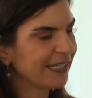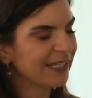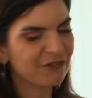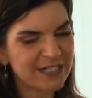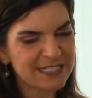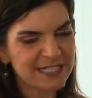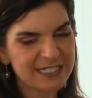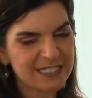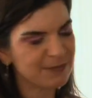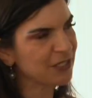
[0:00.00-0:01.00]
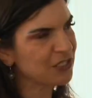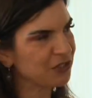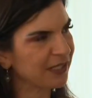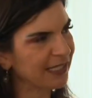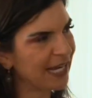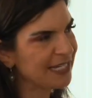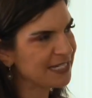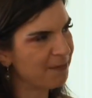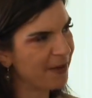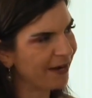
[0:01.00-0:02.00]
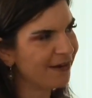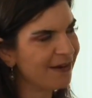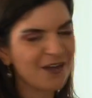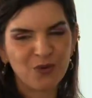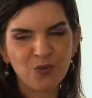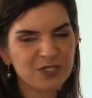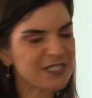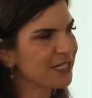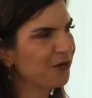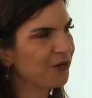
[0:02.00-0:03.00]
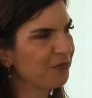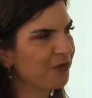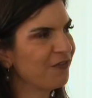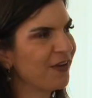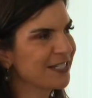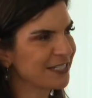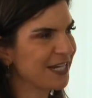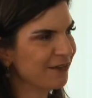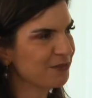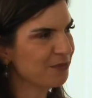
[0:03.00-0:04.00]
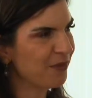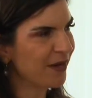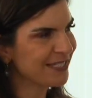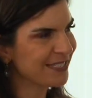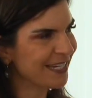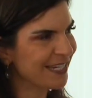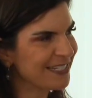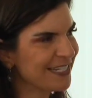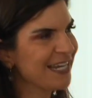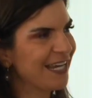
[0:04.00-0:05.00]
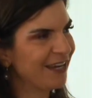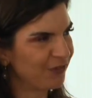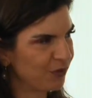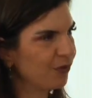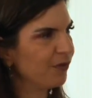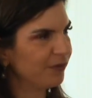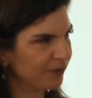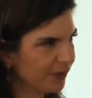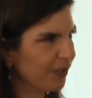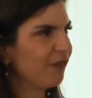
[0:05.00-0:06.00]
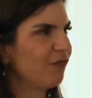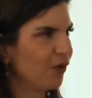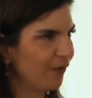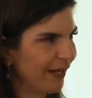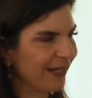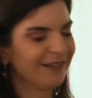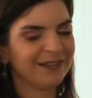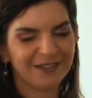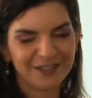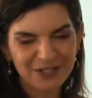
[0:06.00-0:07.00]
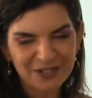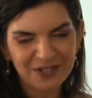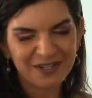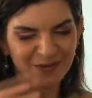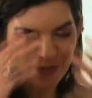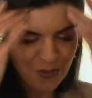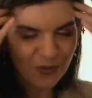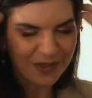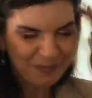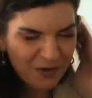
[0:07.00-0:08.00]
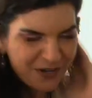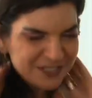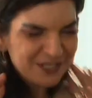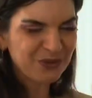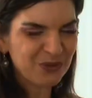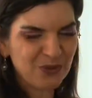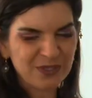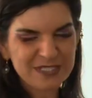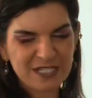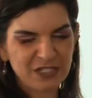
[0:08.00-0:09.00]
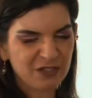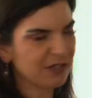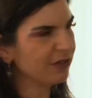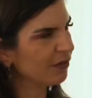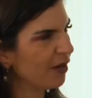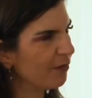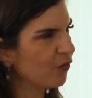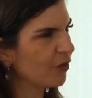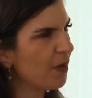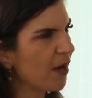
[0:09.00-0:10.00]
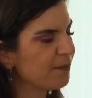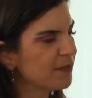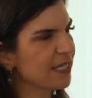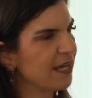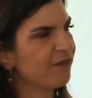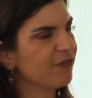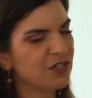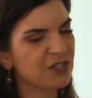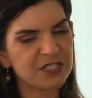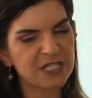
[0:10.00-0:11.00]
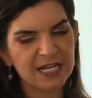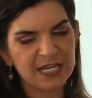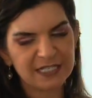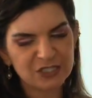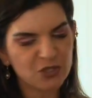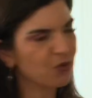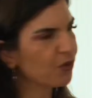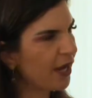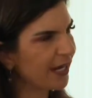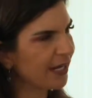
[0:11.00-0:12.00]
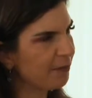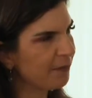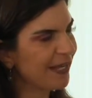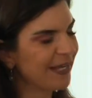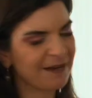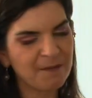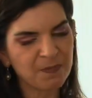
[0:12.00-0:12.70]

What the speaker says: And the reason is because you can gauge it better. What's still on a buffet doesn't have to be wasted if you're following all the protocols, and you can repurpose that food. It's not all going in a bin.